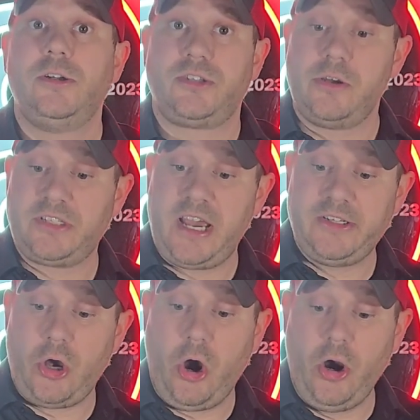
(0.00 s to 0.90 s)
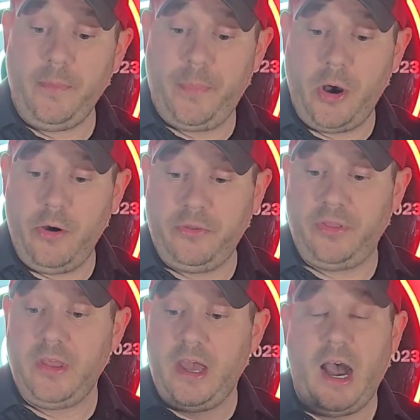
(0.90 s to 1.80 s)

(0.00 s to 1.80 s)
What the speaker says: Slow sides are both